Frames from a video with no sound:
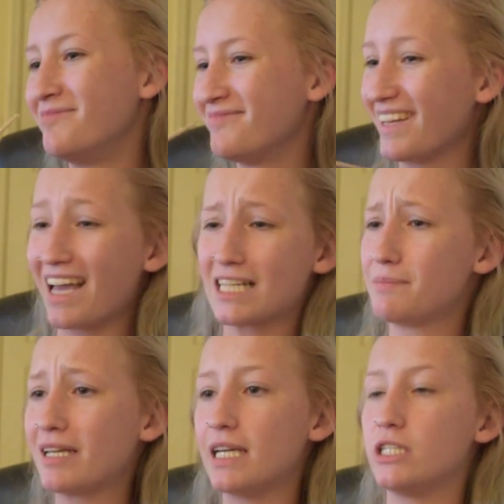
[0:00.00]
Like,
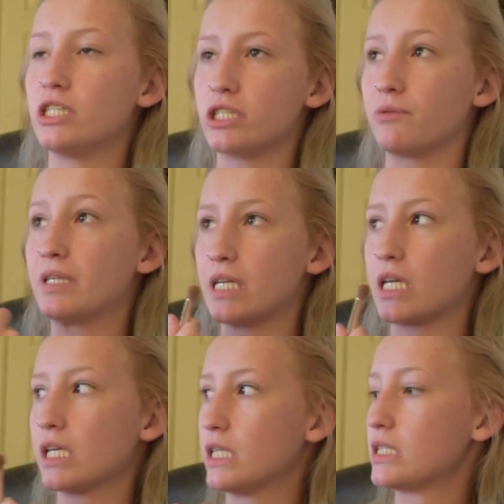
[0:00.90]
expectations are
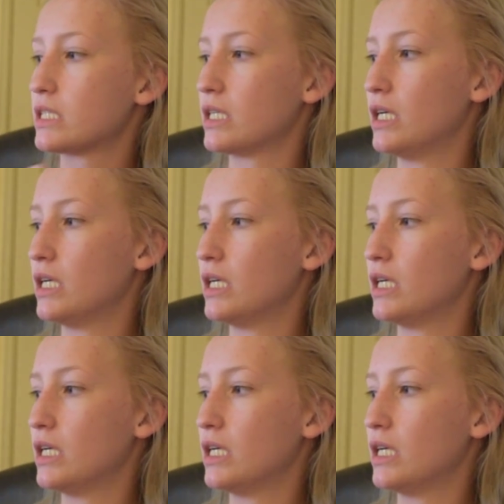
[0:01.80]
ridiculous.